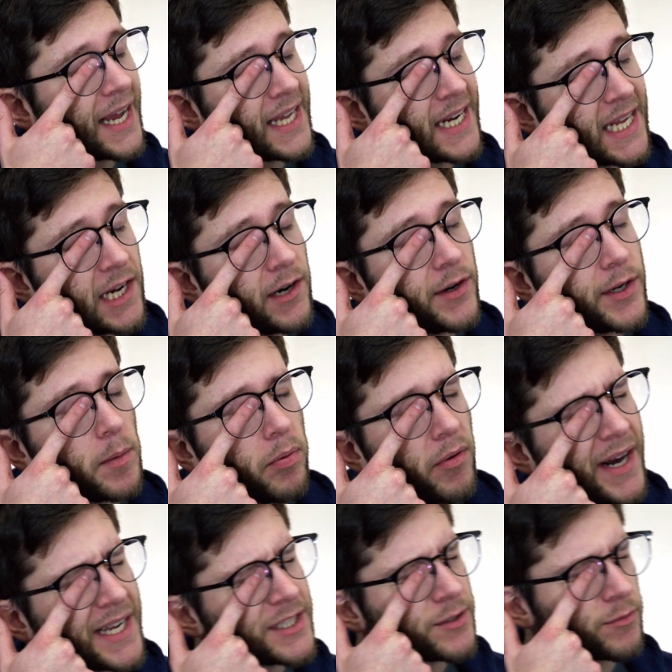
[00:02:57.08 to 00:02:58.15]
I can hear your
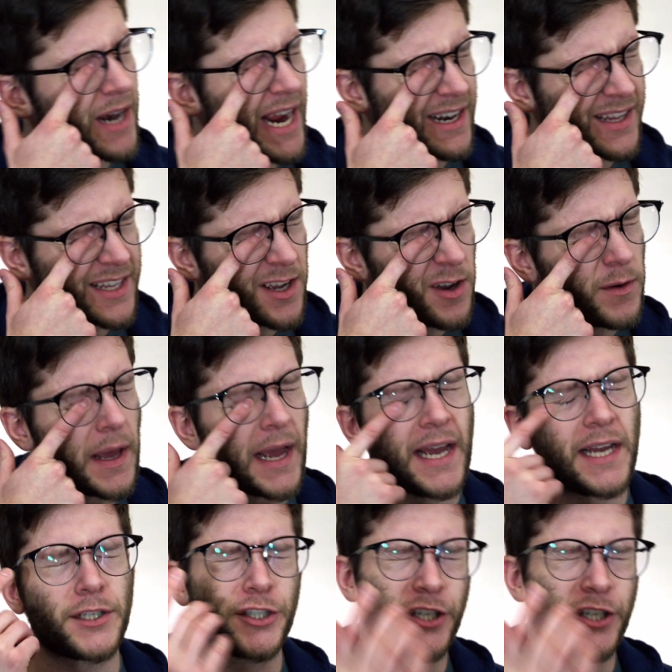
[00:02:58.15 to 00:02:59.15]
brains rattling. Okay, it